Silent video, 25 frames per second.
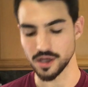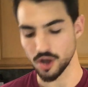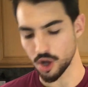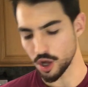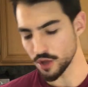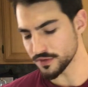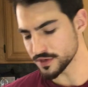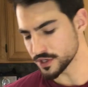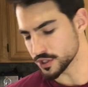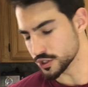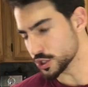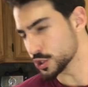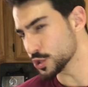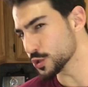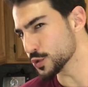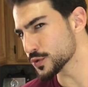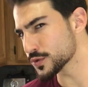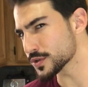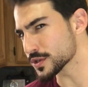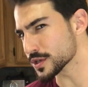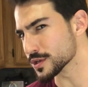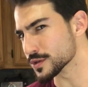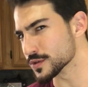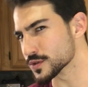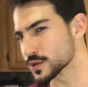all the
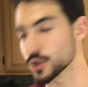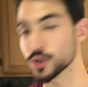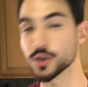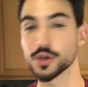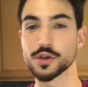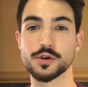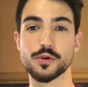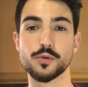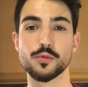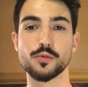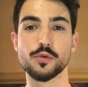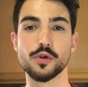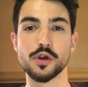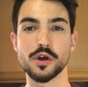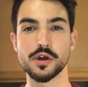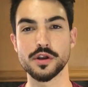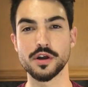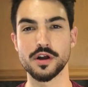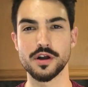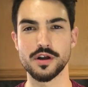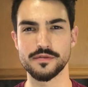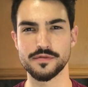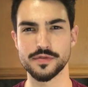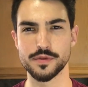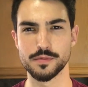juices are gonna run
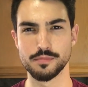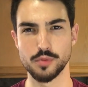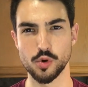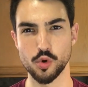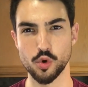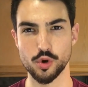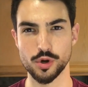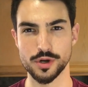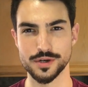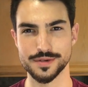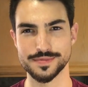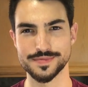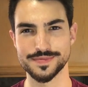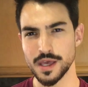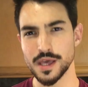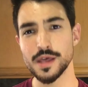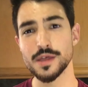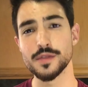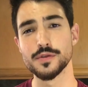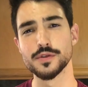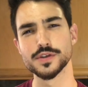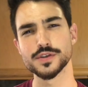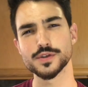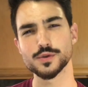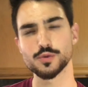off the board.
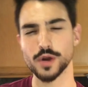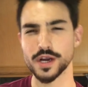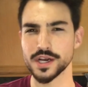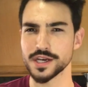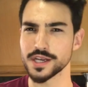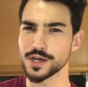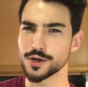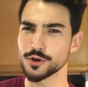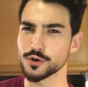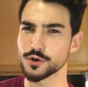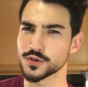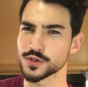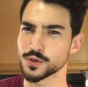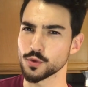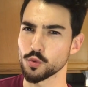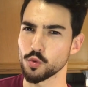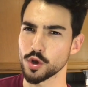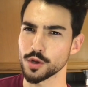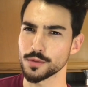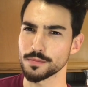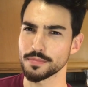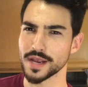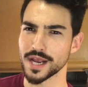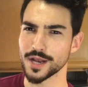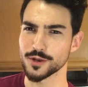This right here is a
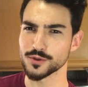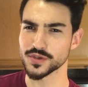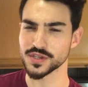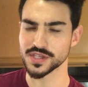1-pound